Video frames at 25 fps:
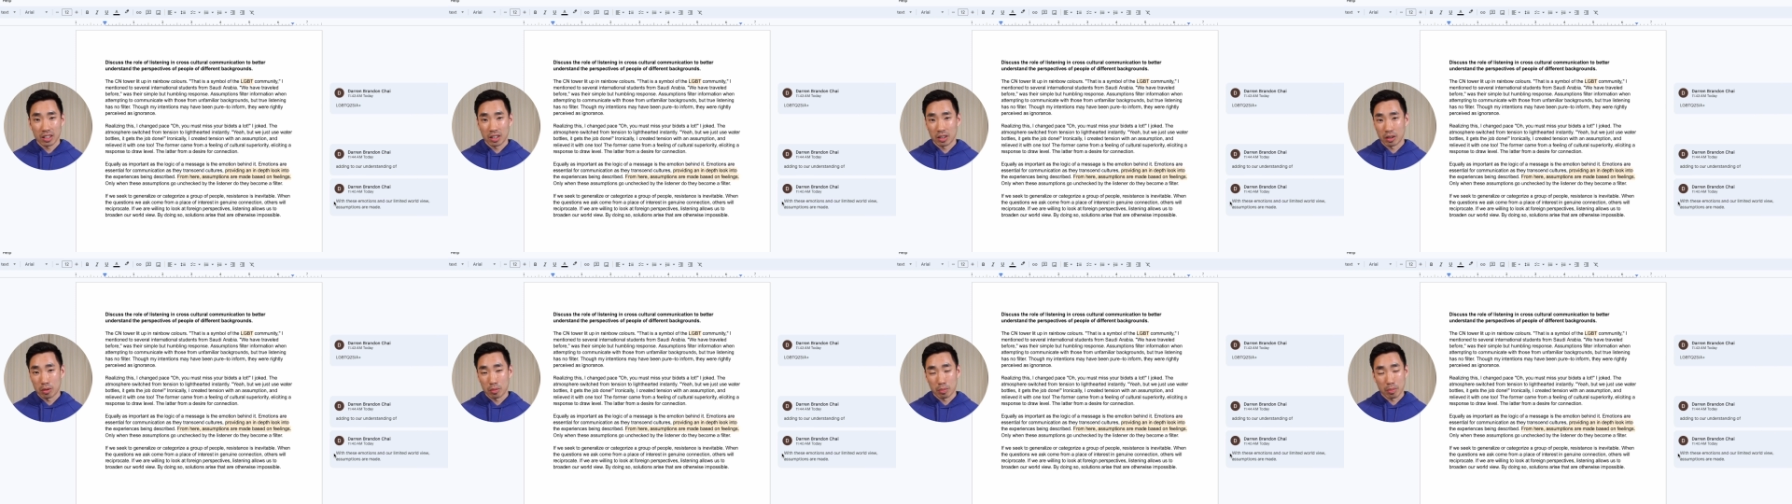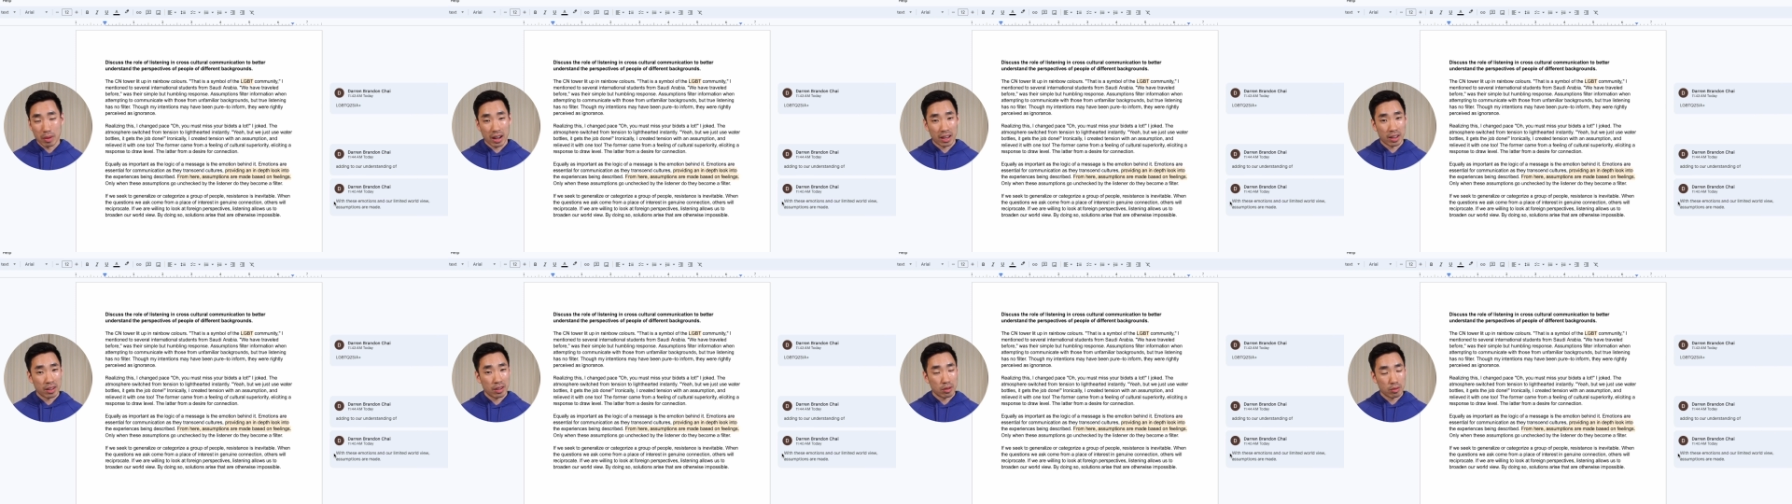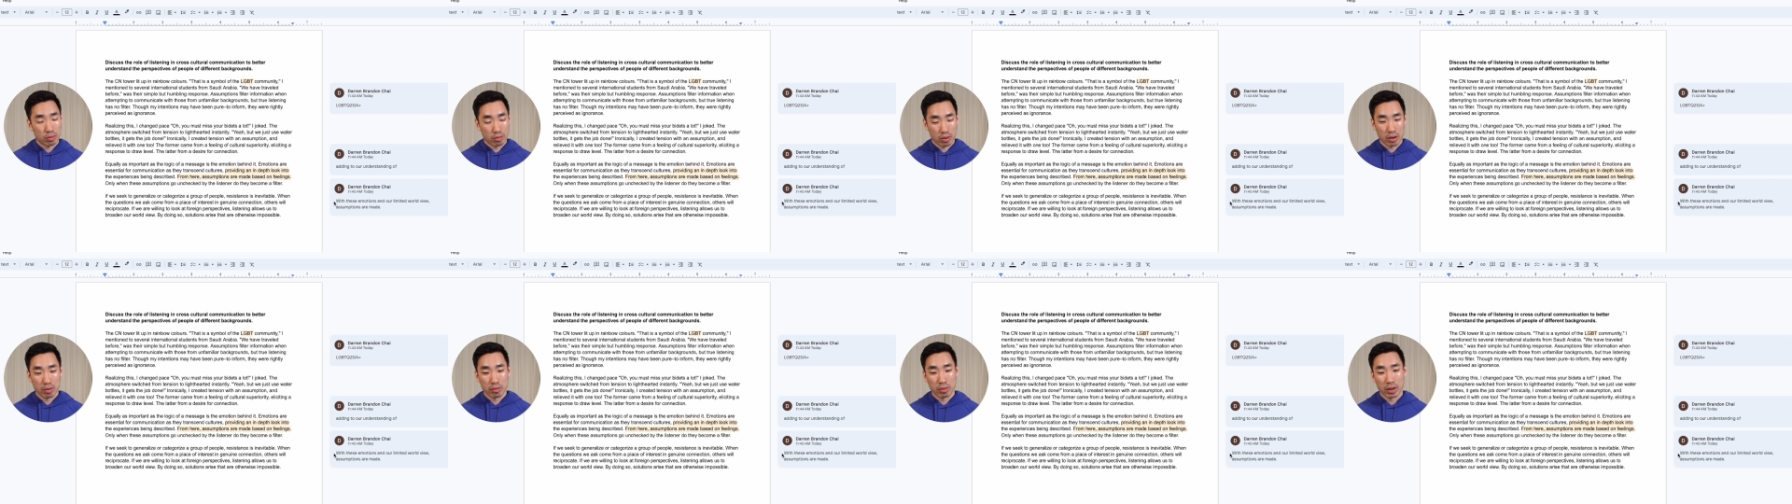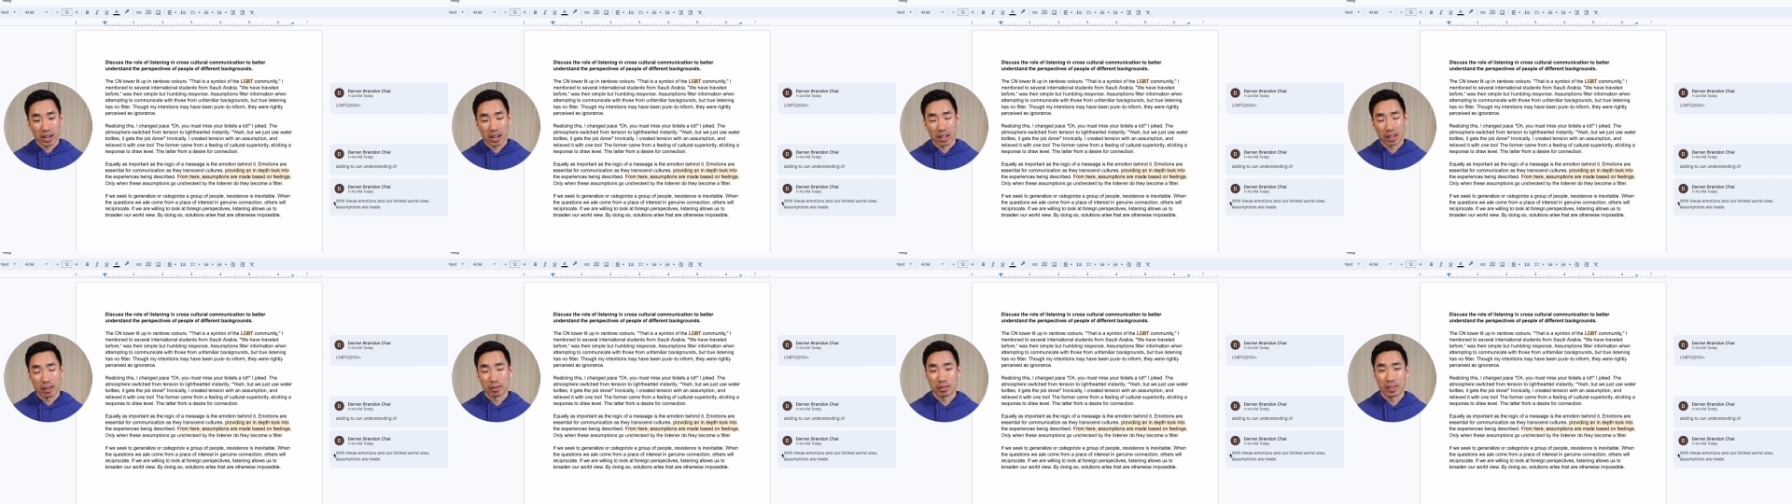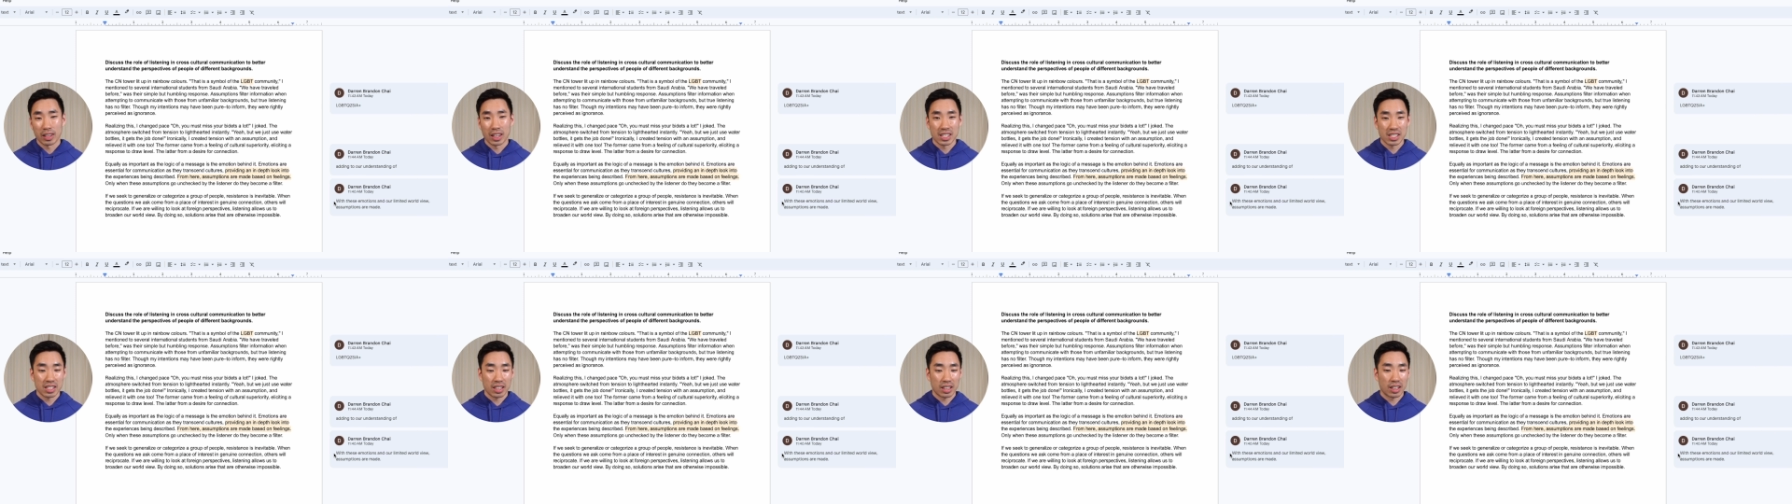you know, my rereading of
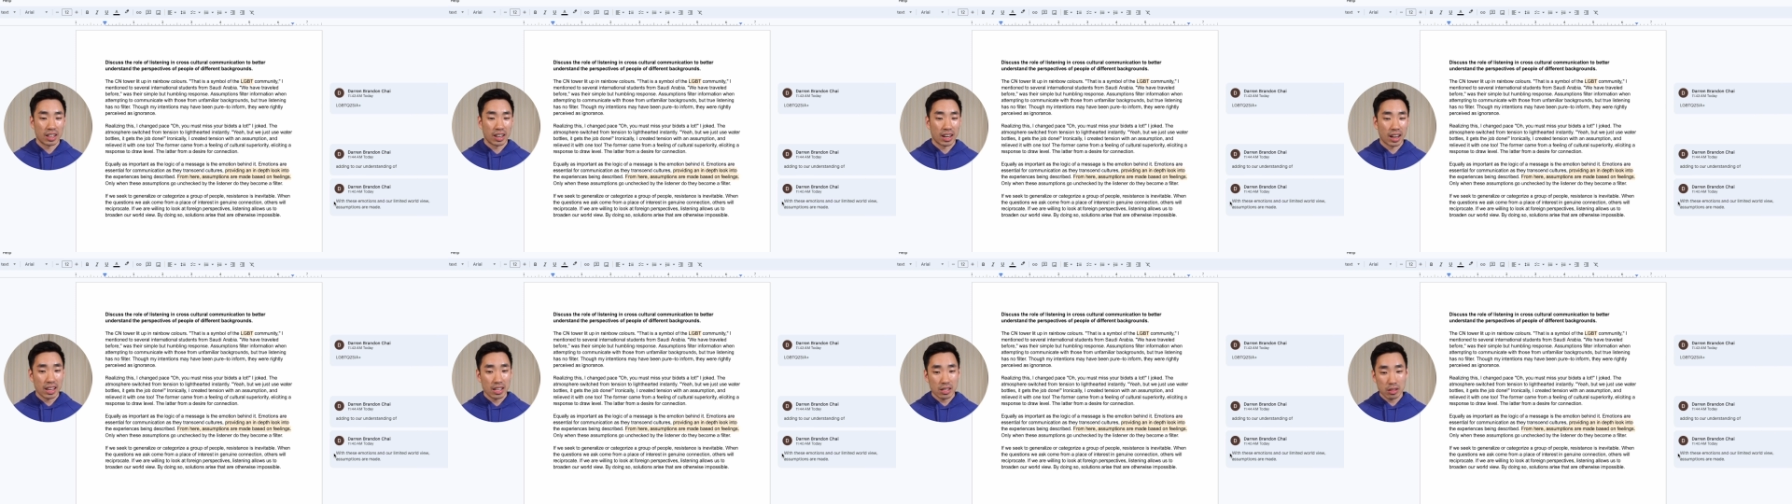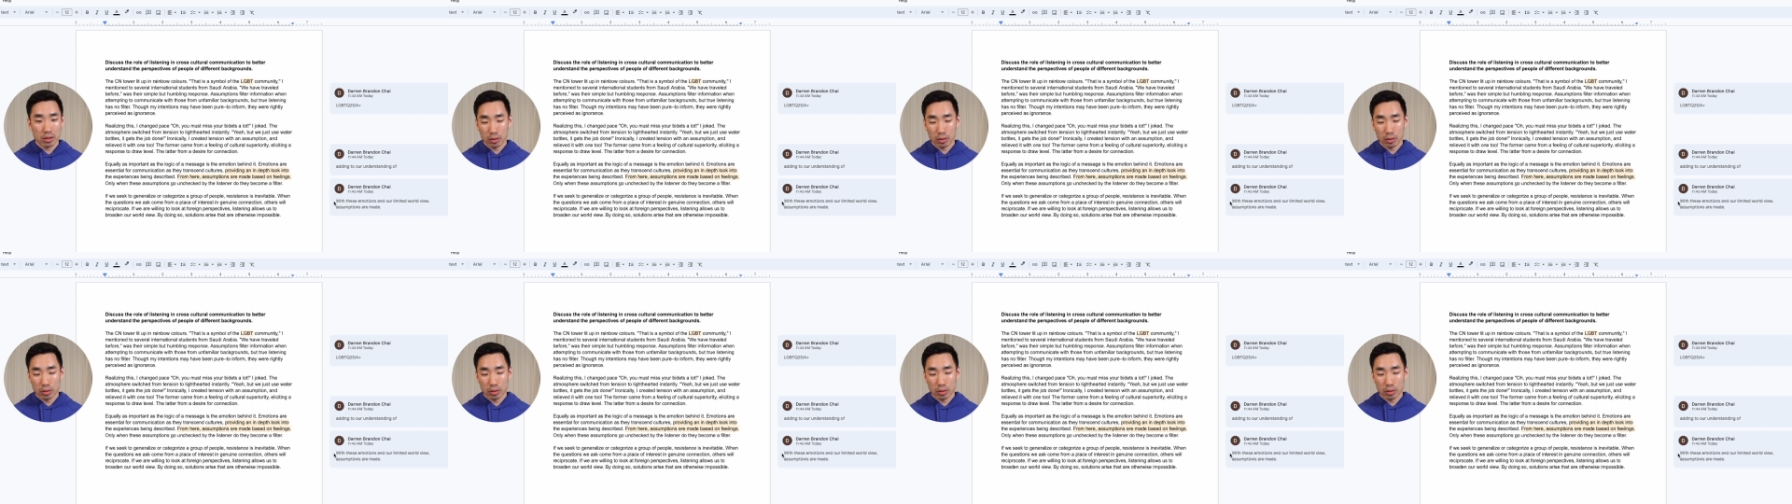the essay today.